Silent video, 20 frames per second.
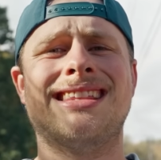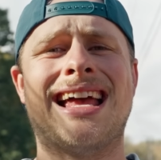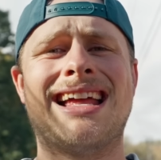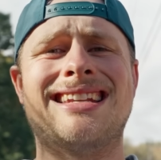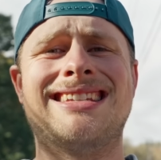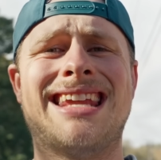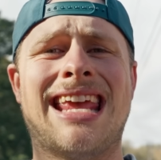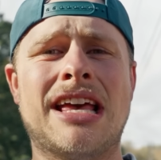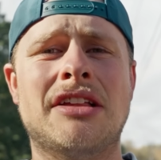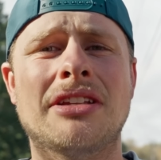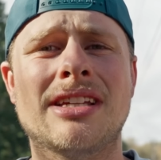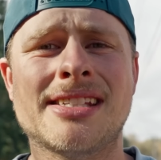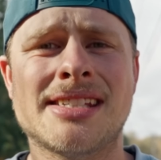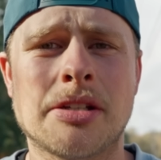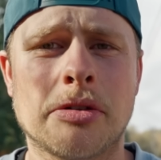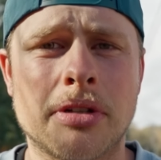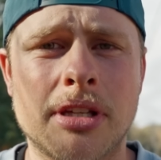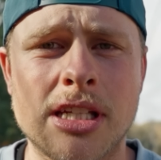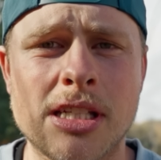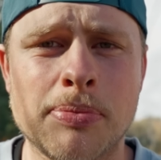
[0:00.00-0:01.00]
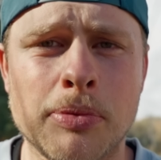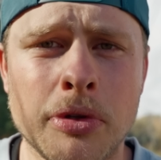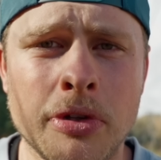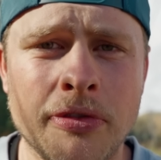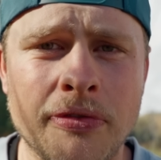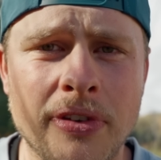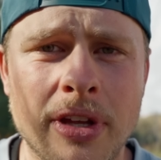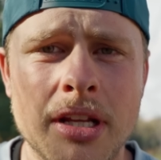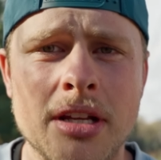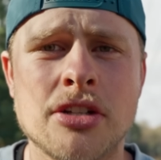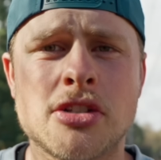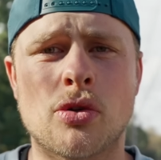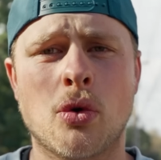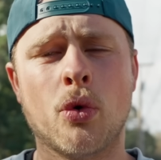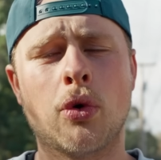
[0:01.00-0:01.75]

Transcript: that daily silky smooth finish